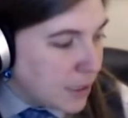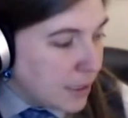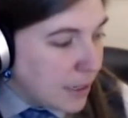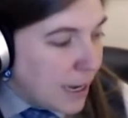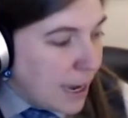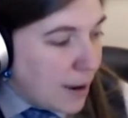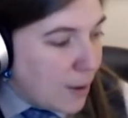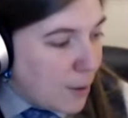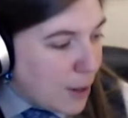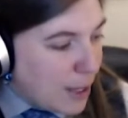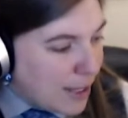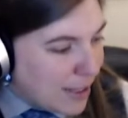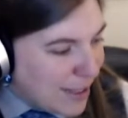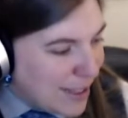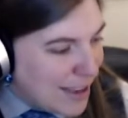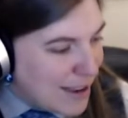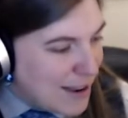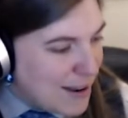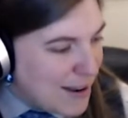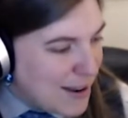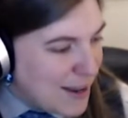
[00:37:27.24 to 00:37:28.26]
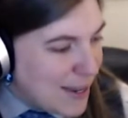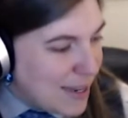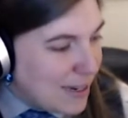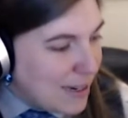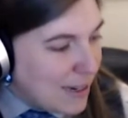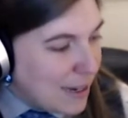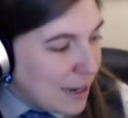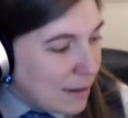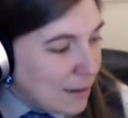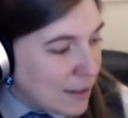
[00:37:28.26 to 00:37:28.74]
Now
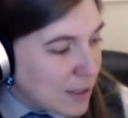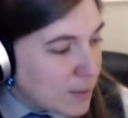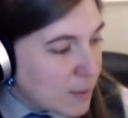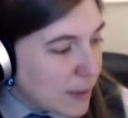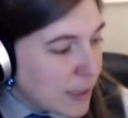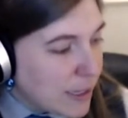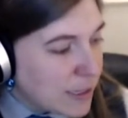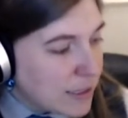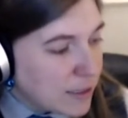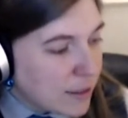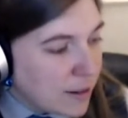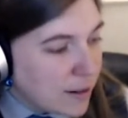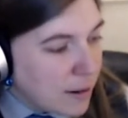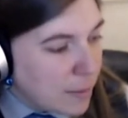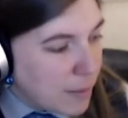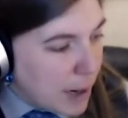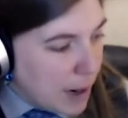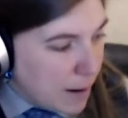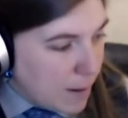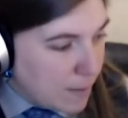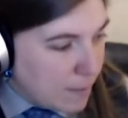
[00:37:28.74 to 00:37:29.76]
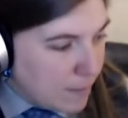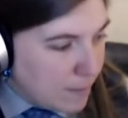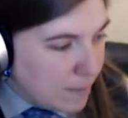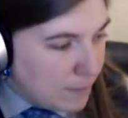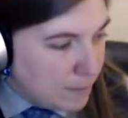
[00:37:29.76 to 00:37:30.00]
let's play a song about